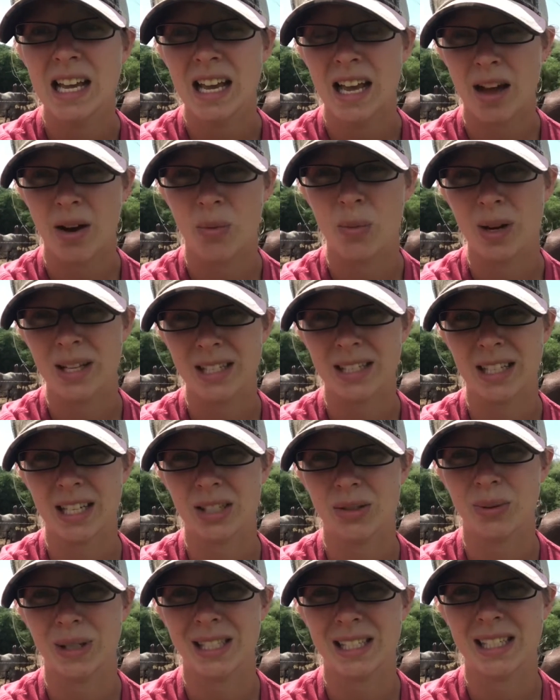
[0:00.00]
and once they
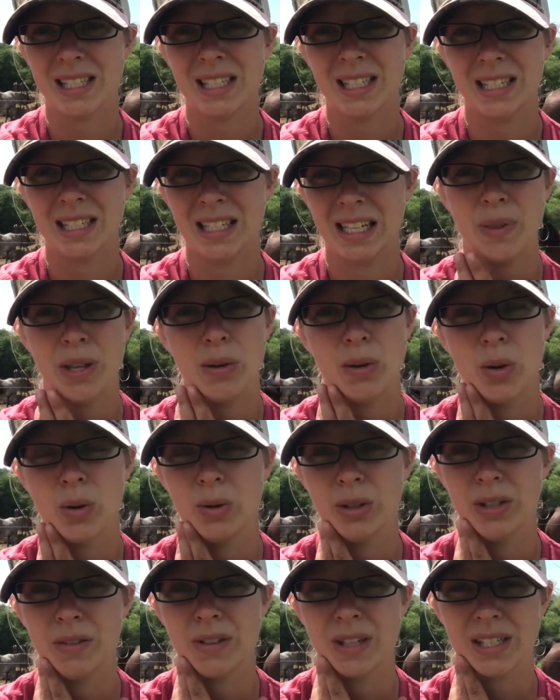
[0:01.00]
twist it, you can
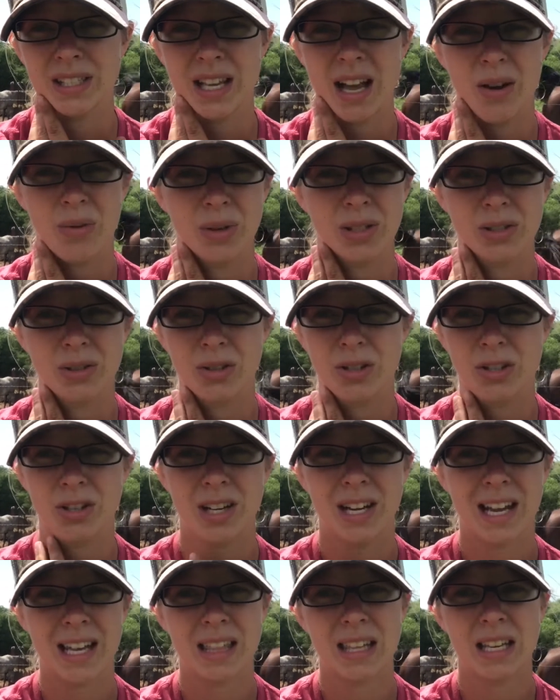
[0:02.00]
only fix that with
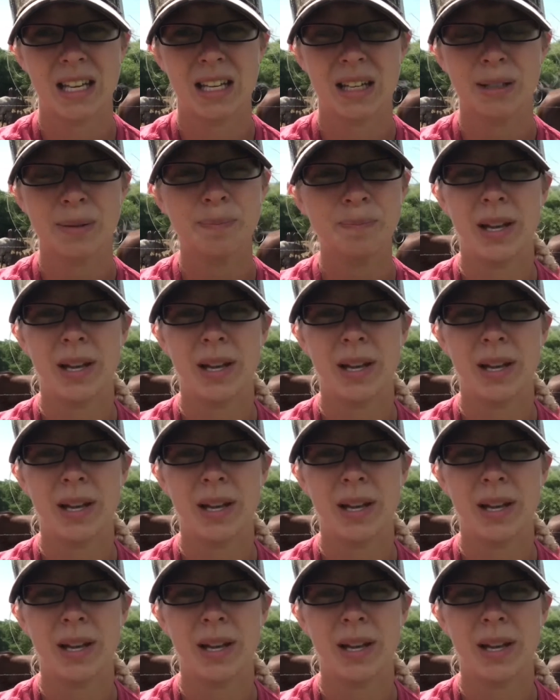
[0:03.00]
surgery, I think.